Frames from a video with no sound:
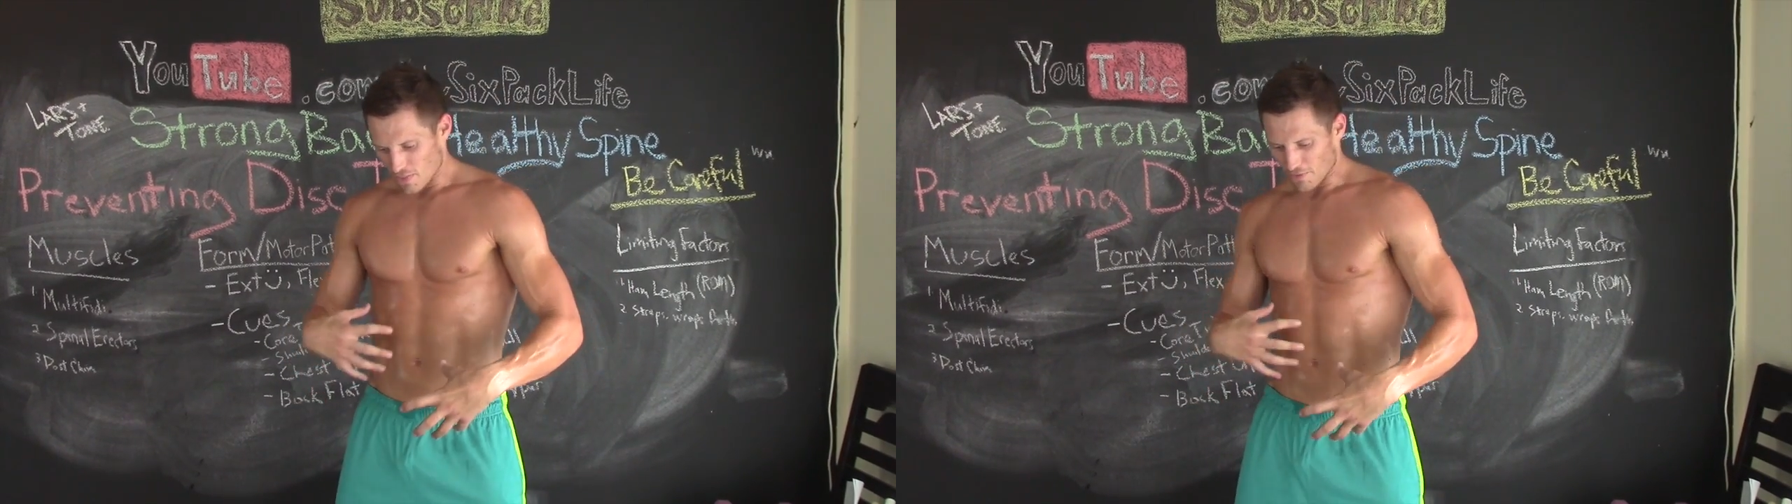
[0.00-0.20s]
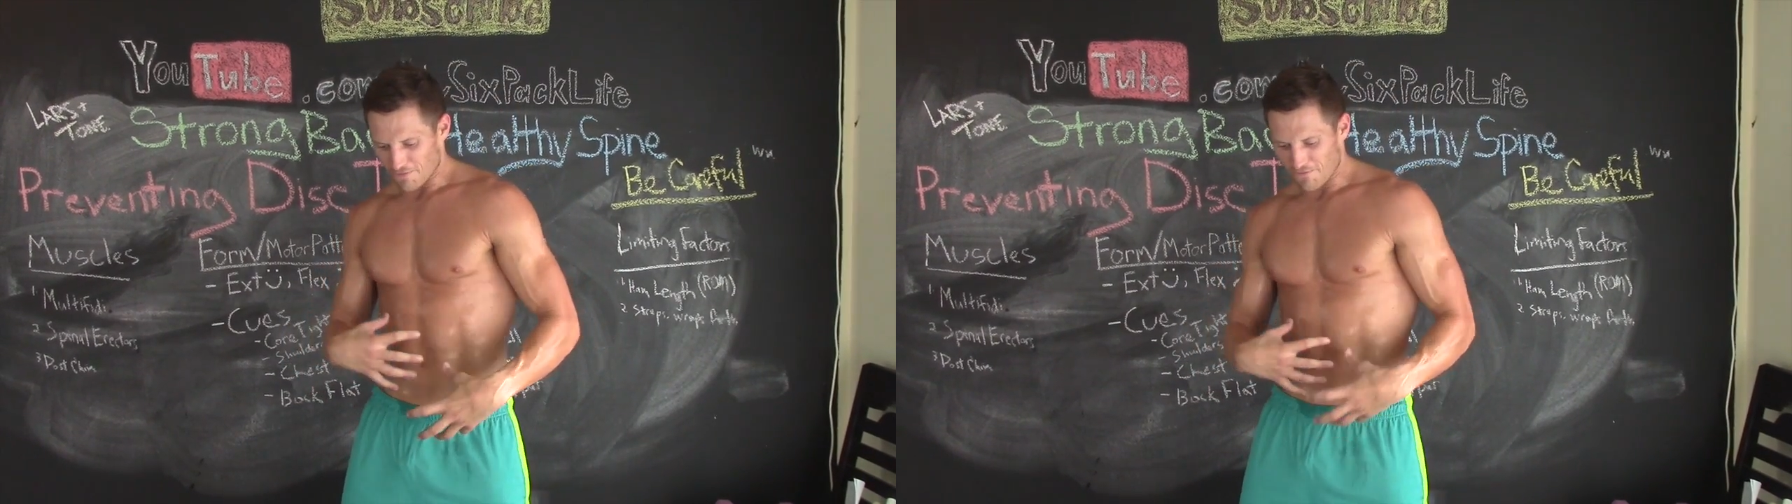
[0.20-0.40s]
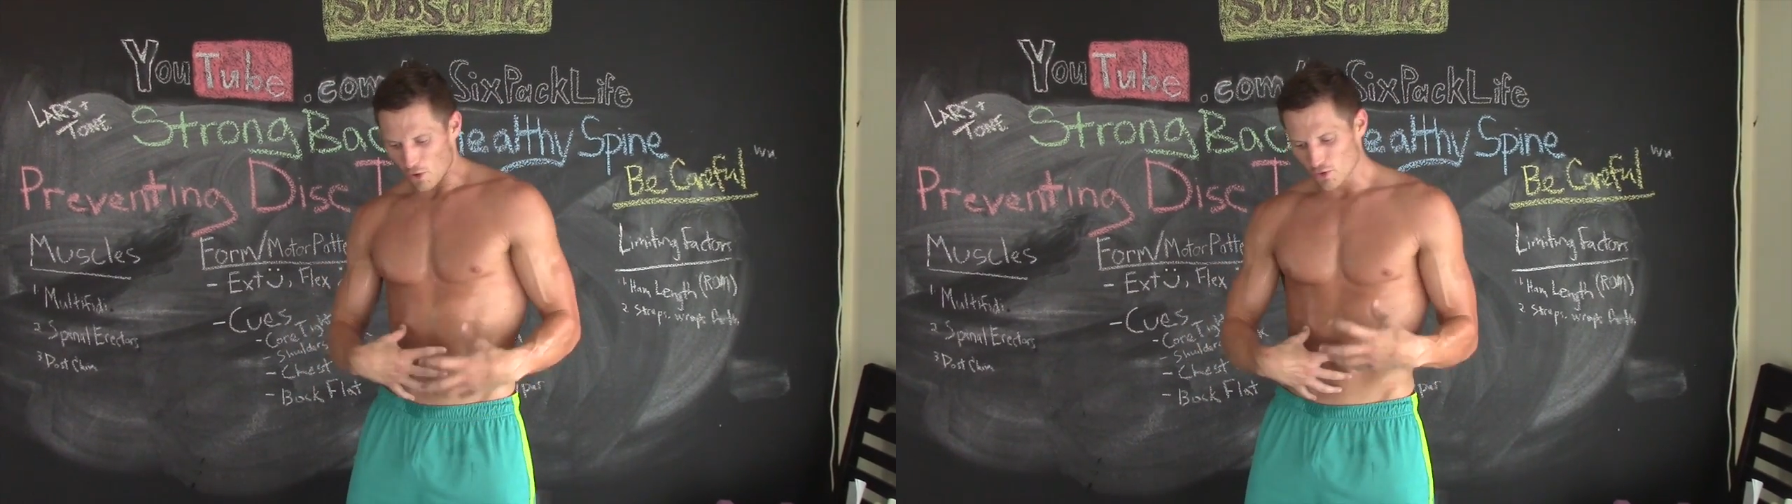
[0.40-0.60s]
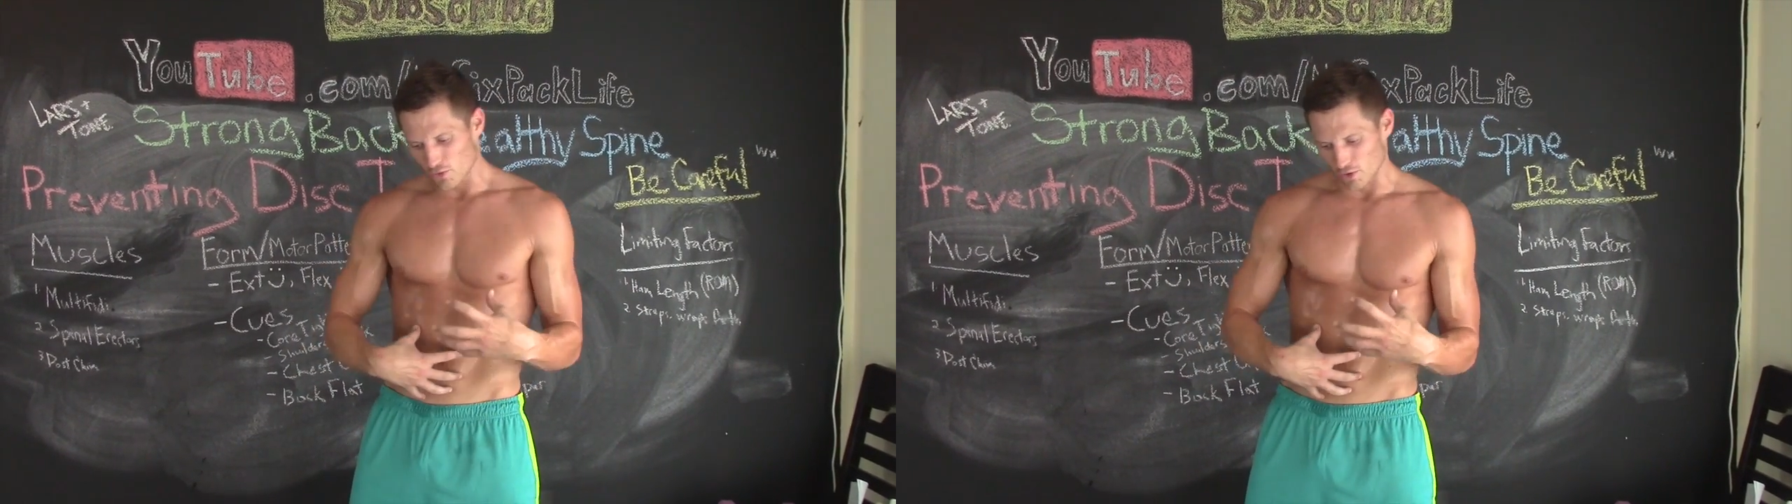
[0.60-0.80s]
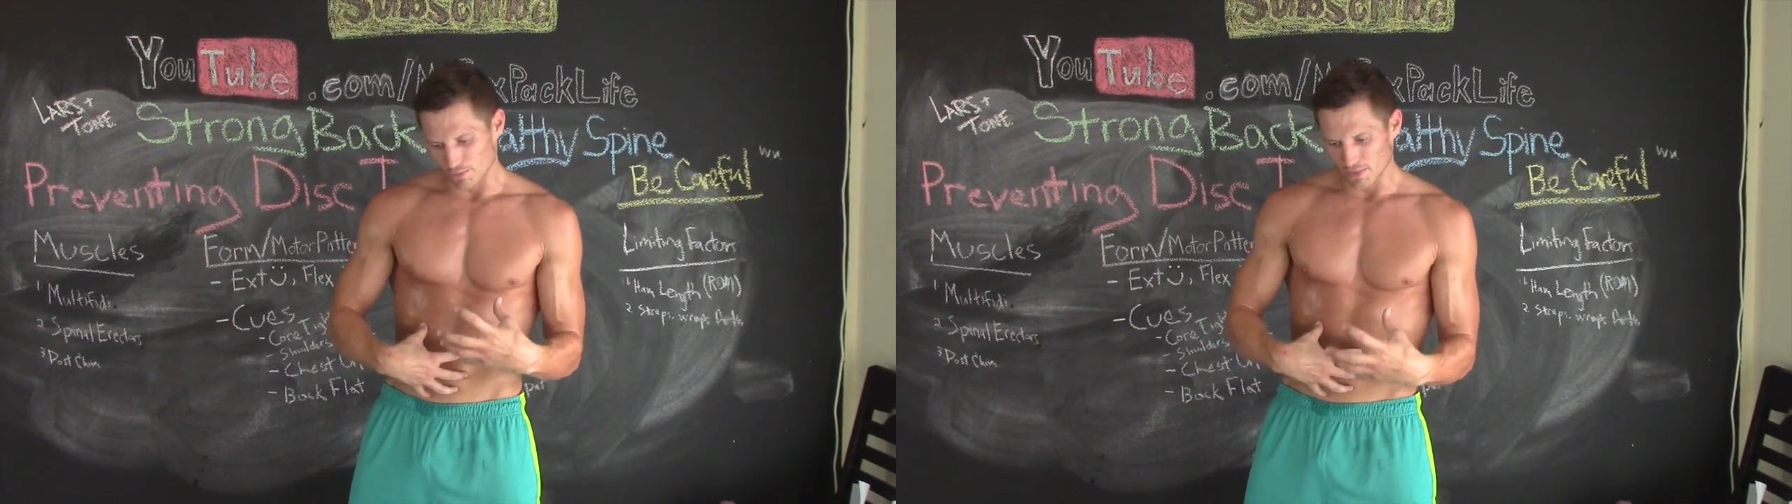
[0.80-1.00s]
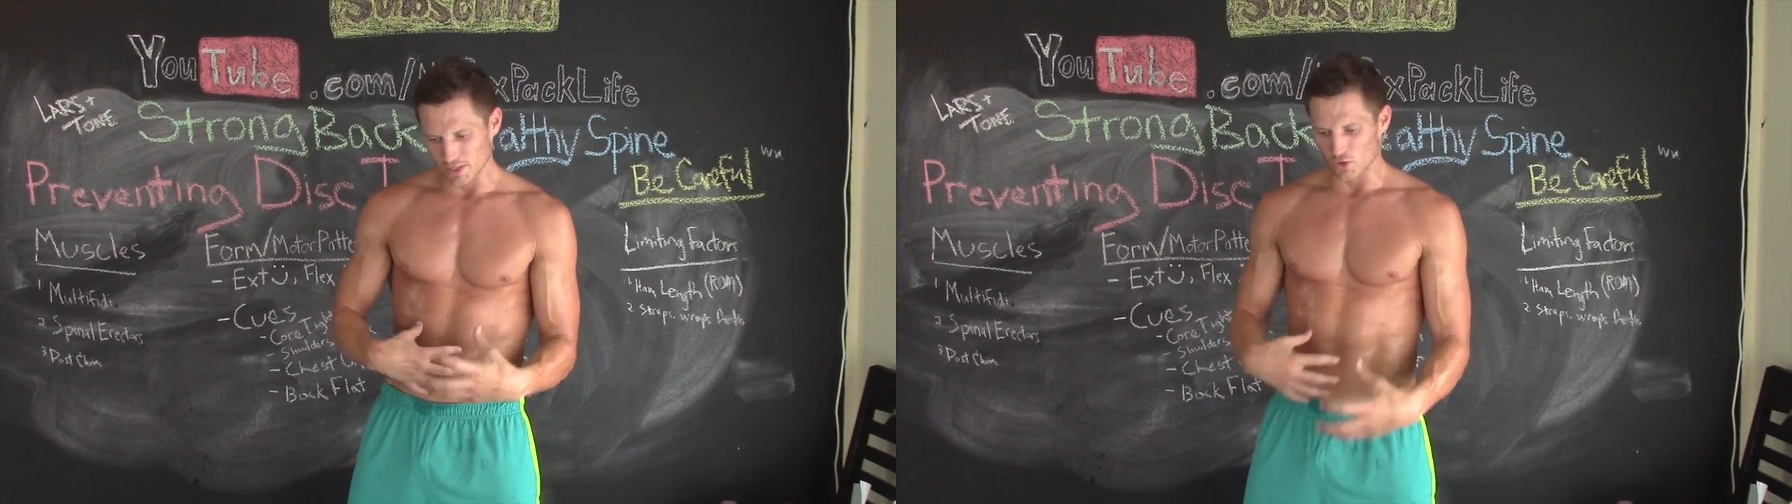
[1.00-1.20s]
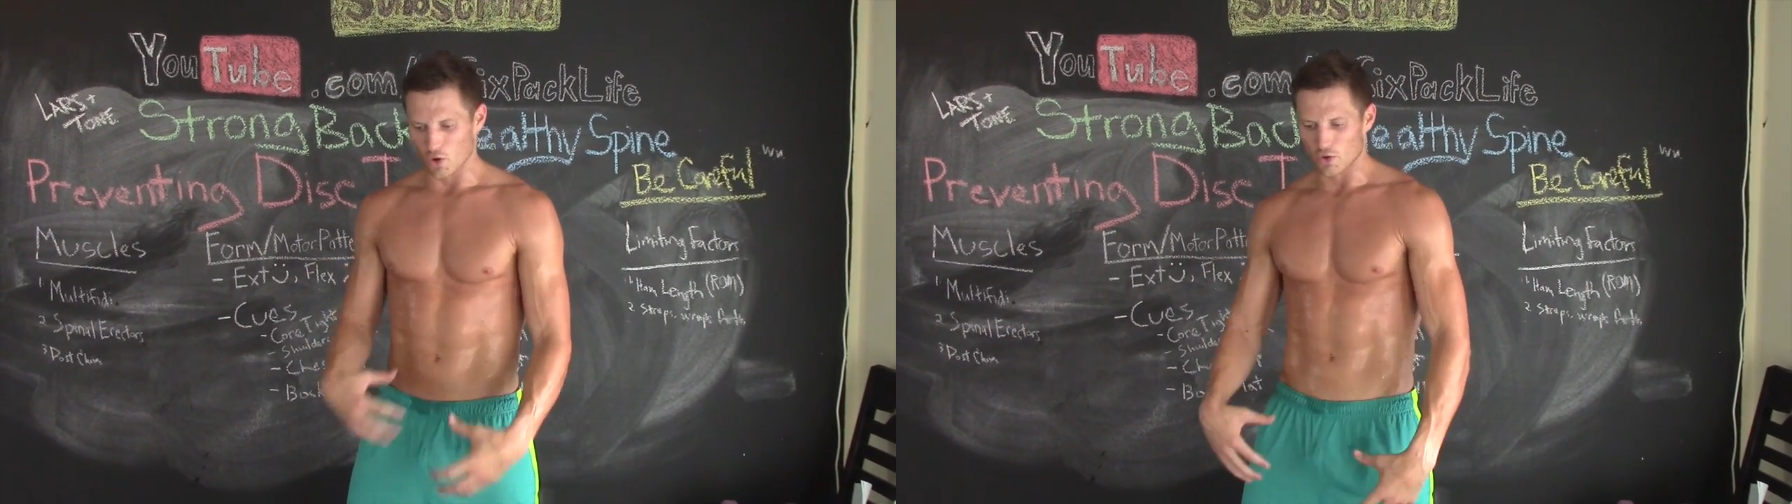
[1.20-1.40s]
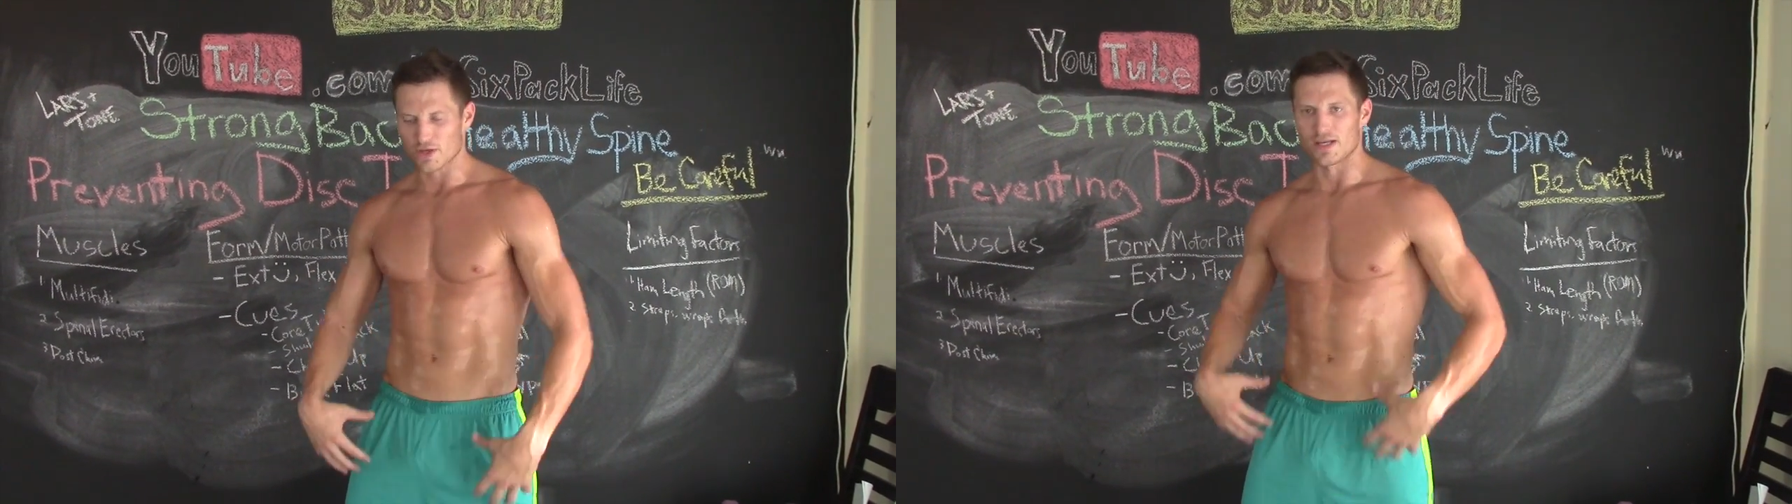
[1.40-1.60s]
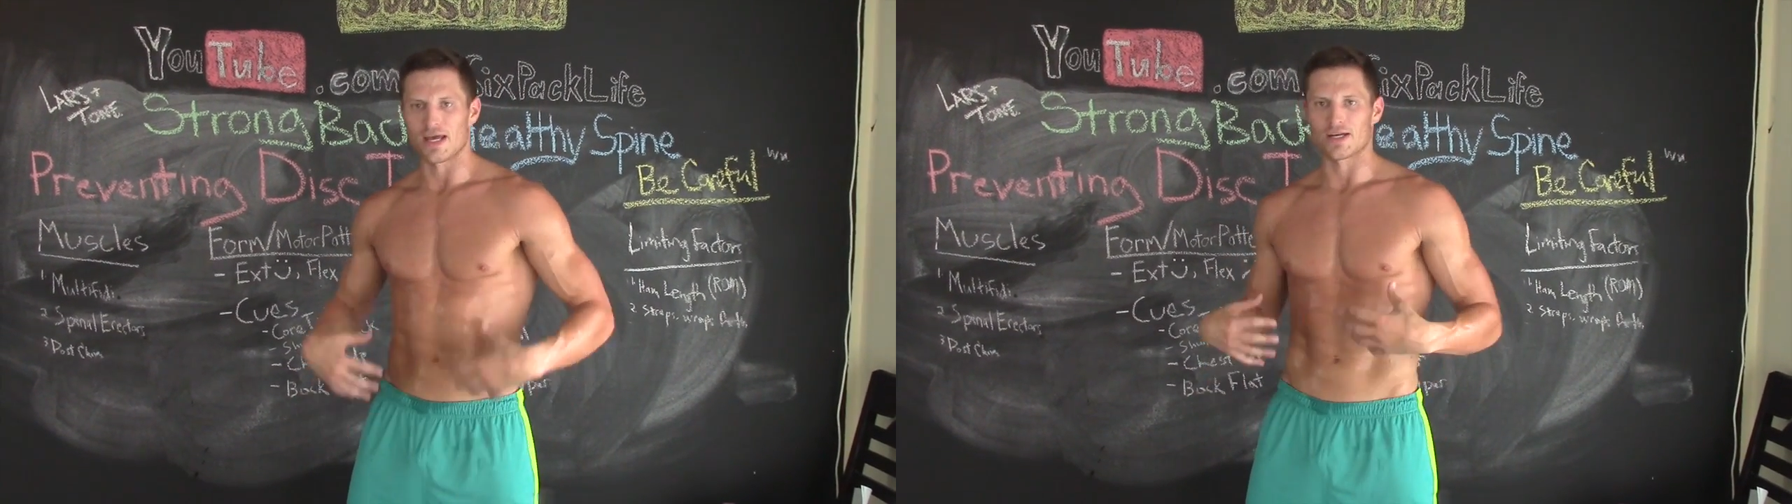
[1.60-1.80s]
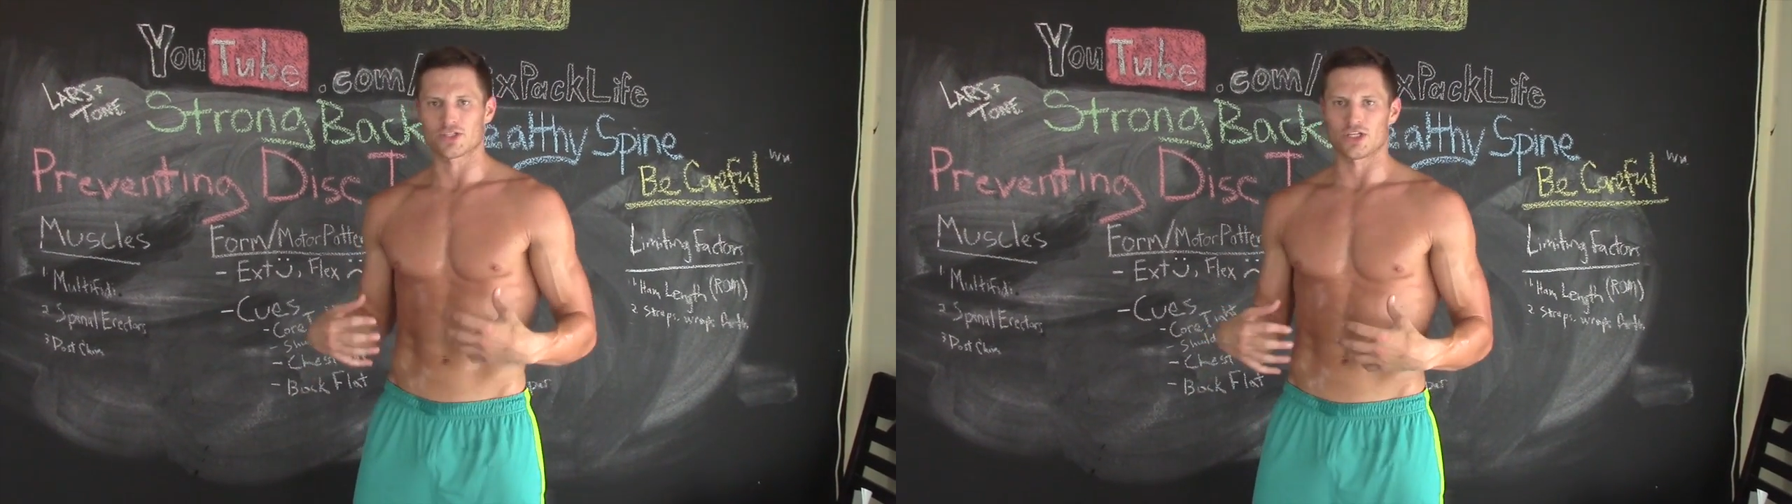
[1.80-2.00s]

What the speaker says: the fulcrum in your whole kinetic